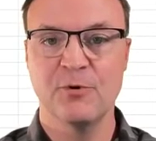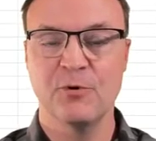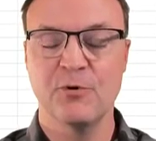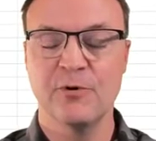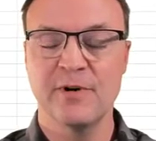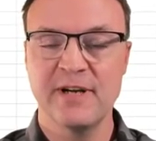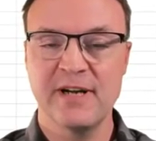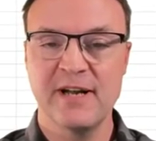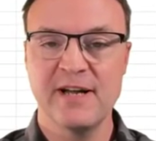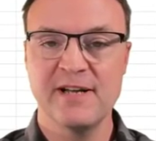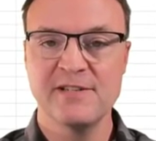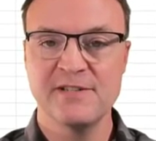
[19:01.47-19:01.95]

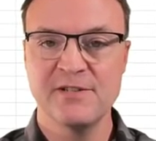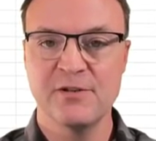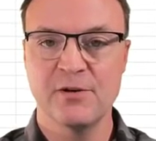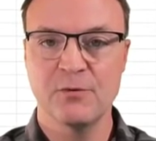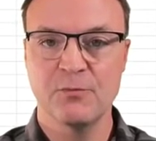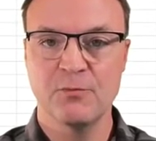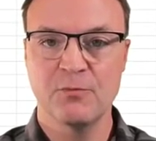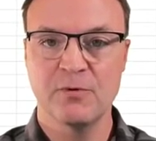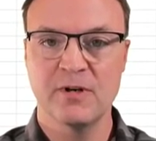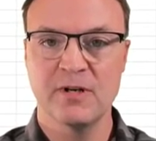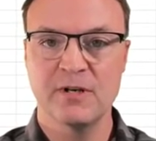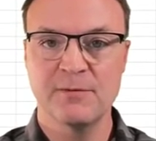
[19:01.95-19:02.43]
organize
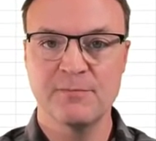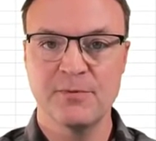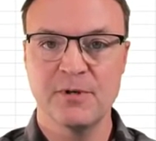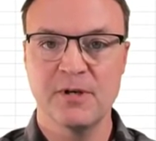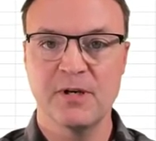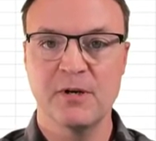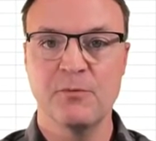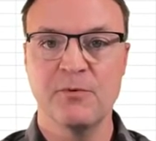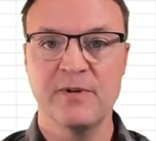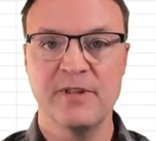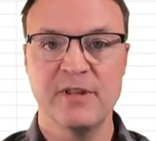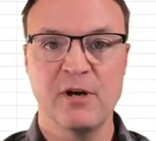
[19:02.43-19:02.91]
your
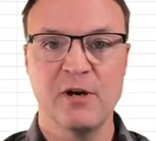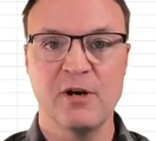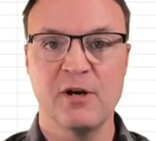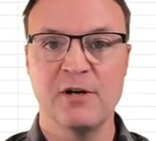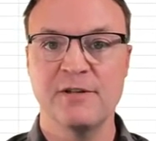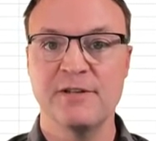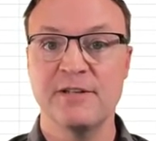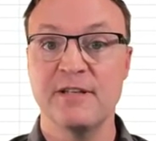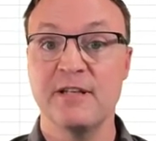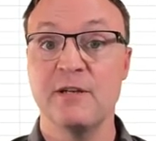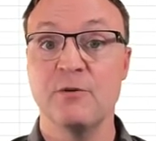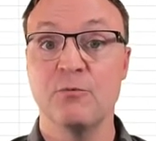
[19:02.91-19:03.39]
workbook with
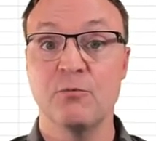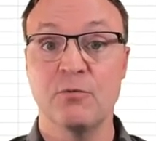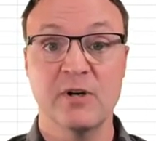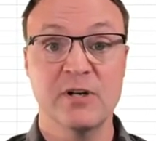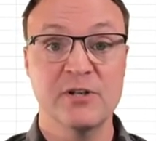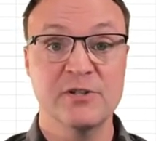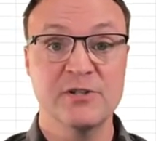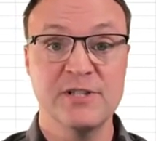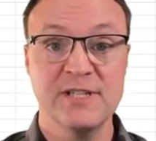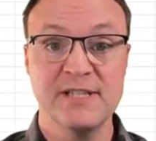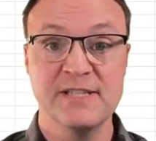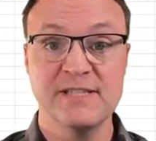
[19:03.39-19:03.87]
all the
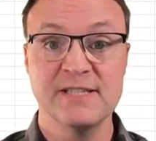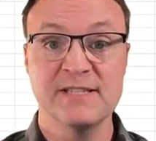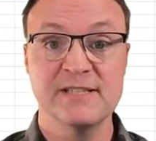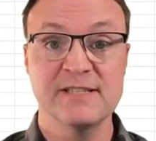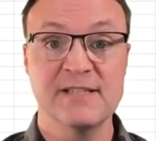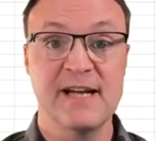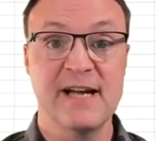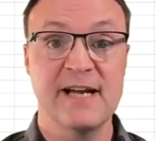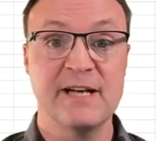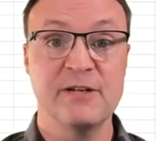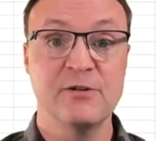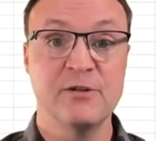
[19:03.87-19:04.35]
worksheets
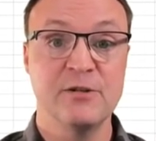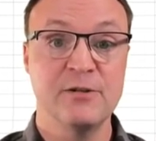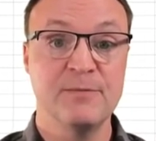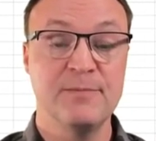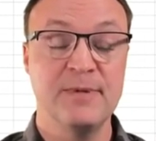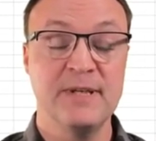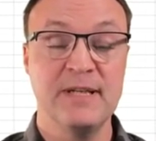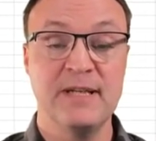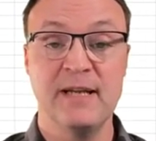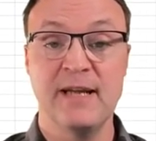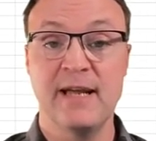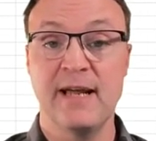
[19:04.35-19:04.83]
inside
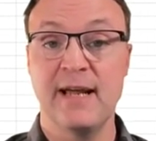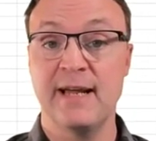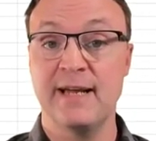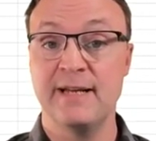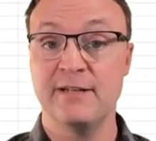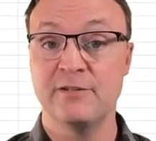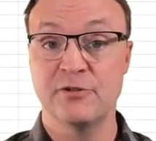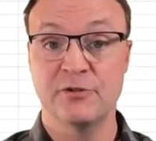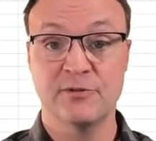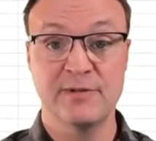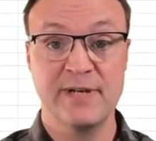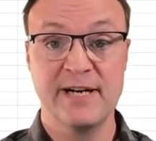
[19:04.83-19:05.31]
could be
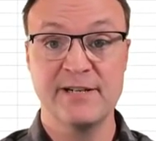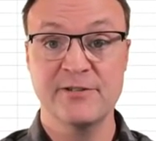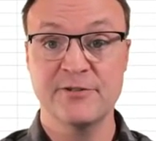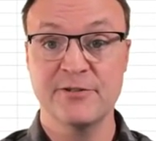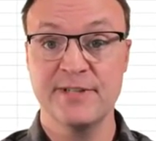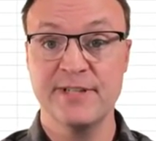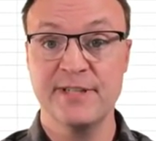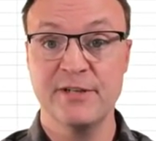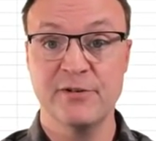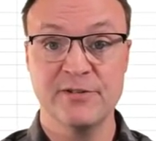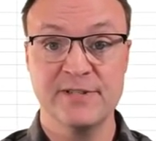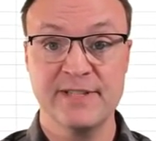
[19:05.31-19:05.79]
a
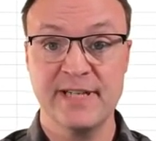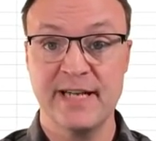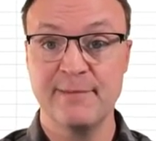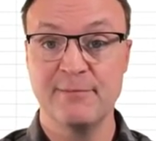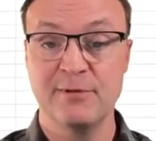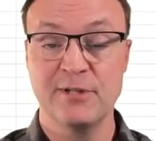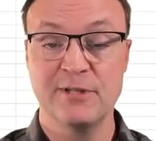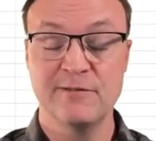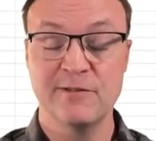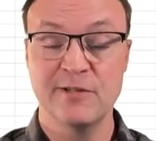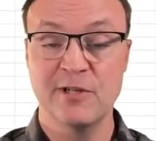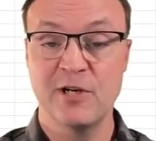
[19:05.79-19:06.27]
directory or
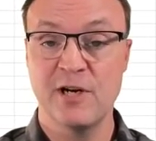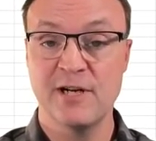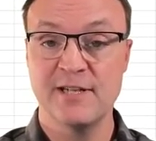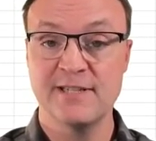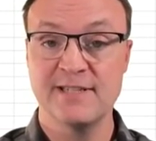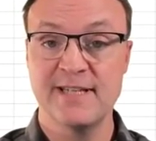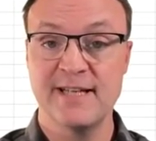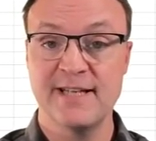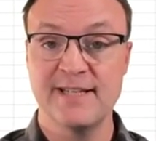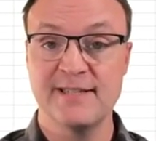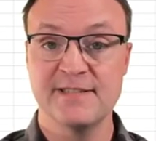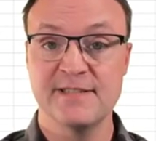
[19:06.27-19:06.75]
table of
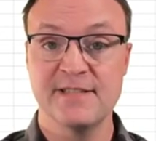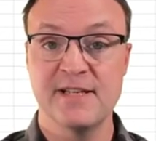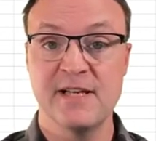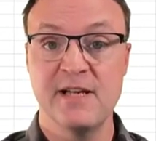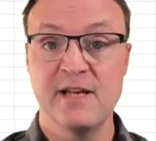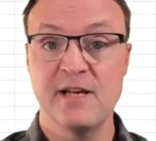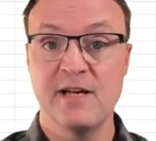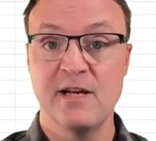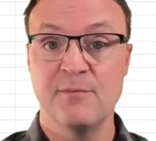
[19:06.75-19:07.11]
contents,